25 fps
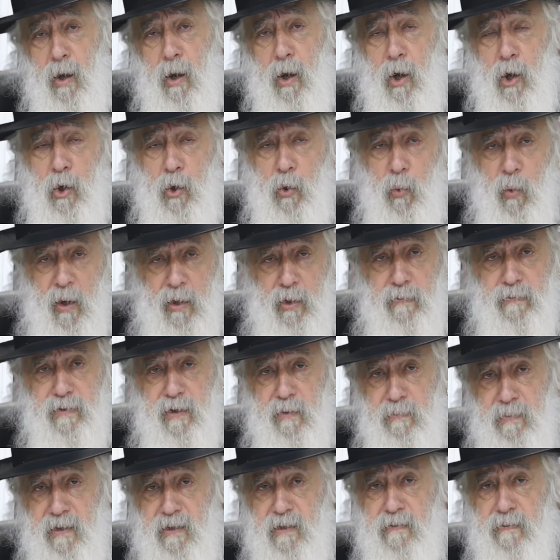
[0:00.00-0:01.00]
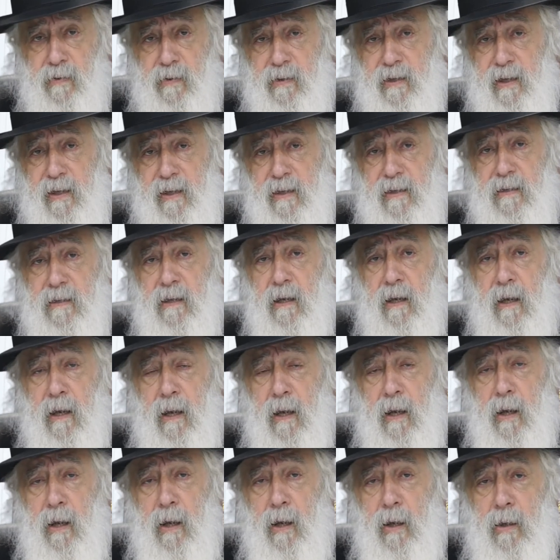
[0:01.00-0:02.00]
and one of the mitzvot is
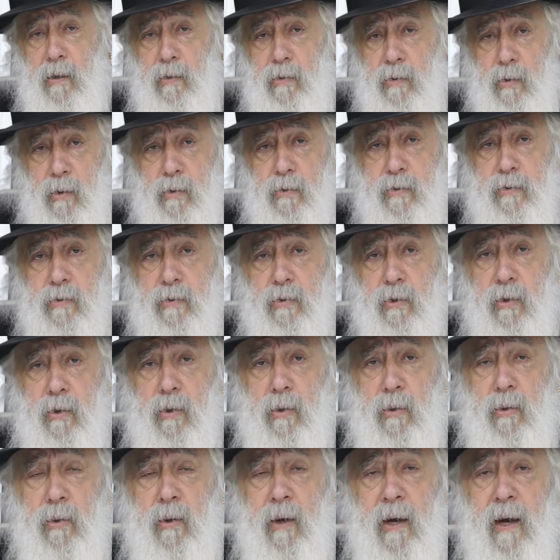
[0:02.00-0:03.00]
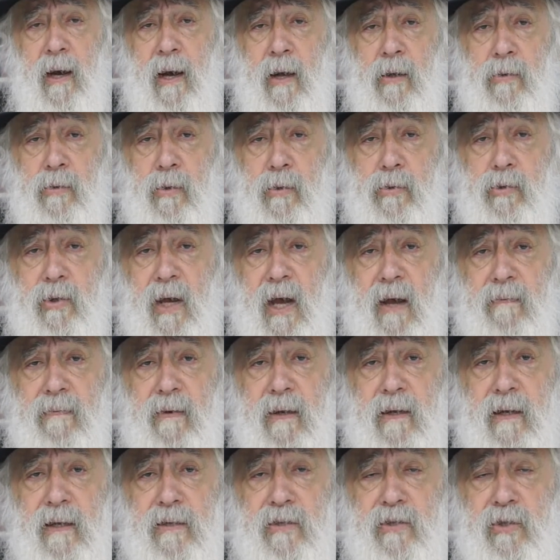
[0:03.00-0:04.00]
not to have a
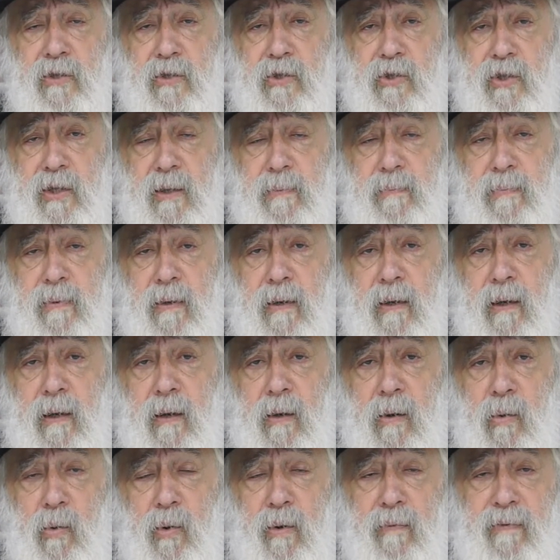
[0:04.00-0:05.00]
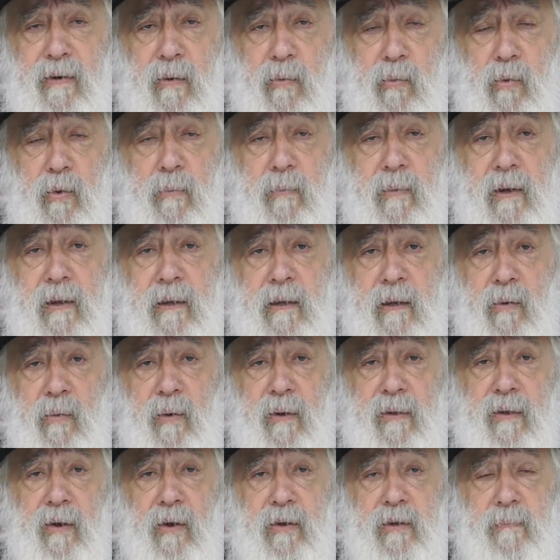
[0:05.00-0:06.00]
relationship with a woman
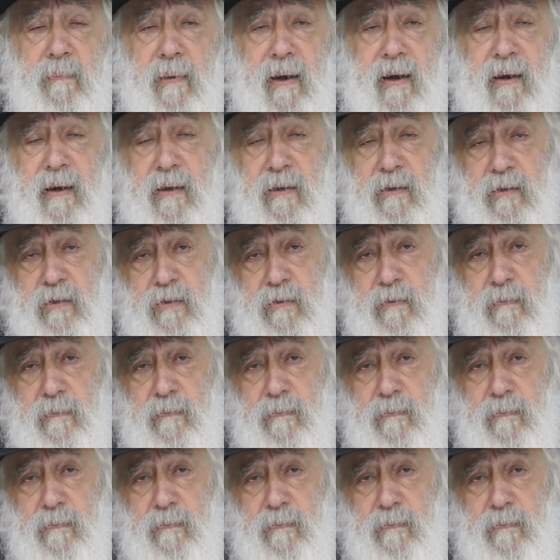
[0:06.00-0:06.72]
without marriage.